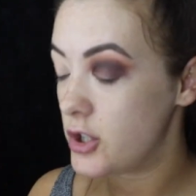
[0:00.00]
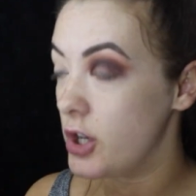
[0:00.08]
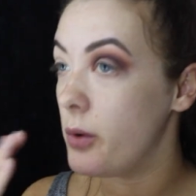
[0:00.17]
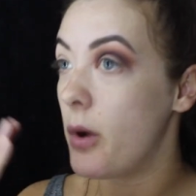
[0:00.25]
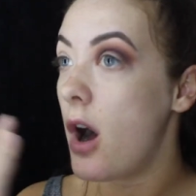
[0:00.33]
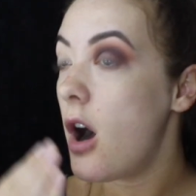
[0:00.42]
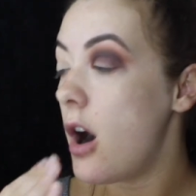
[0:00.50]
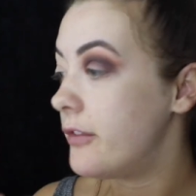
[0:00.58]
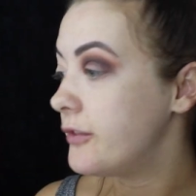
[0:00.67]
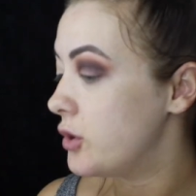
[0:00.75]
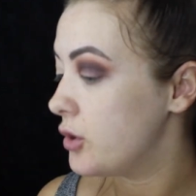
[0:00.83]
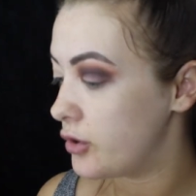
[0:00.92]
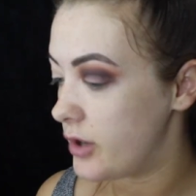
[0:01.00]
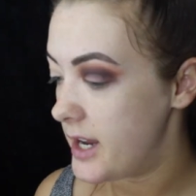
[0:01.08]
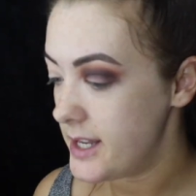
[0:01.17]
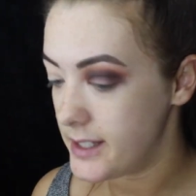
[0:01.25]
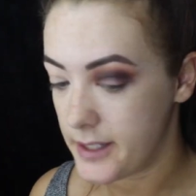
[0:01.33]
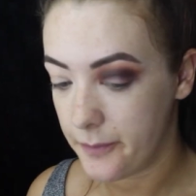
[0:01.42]
do a half cut
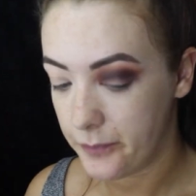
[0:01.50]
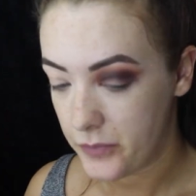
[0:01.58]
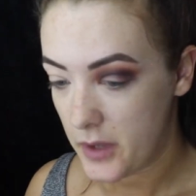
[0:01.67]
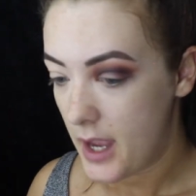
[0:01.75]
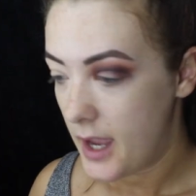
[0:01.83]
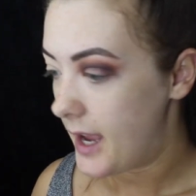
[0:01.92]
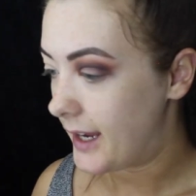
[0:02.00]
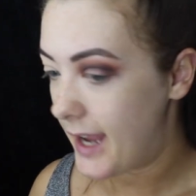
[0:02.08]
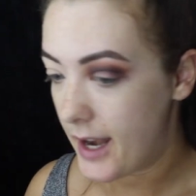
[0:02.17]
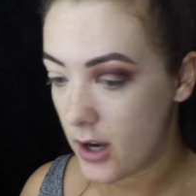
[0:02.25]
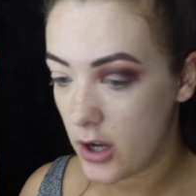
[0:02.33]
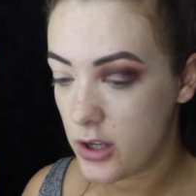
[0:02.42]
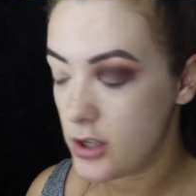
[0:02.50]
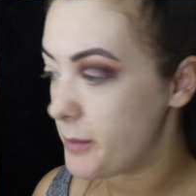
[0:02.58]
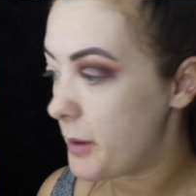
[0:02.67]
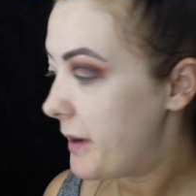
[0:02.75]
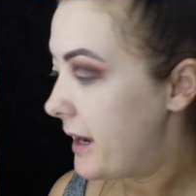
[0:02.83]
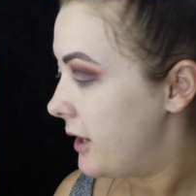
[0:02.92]
crease. Again, I use
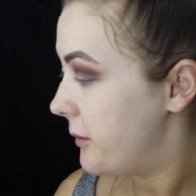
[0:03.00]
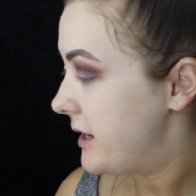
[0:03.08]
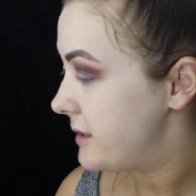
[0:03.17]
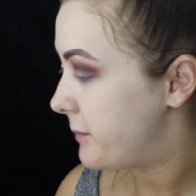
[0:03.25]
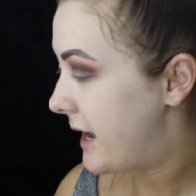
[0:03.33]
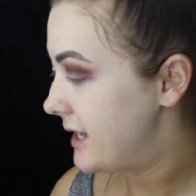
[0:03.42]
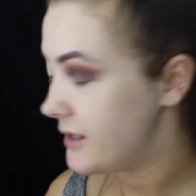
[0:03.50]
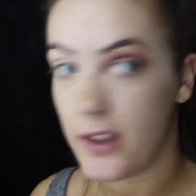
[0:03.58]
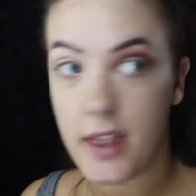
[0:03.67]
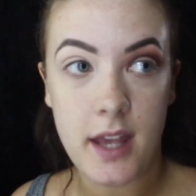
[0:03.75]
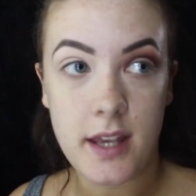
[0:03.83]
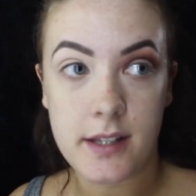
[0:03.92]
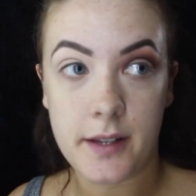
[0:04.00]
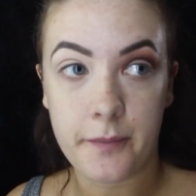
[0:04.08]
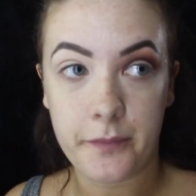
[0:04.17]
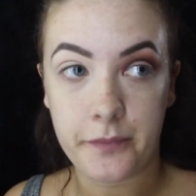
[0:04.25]
my PLouise base for this.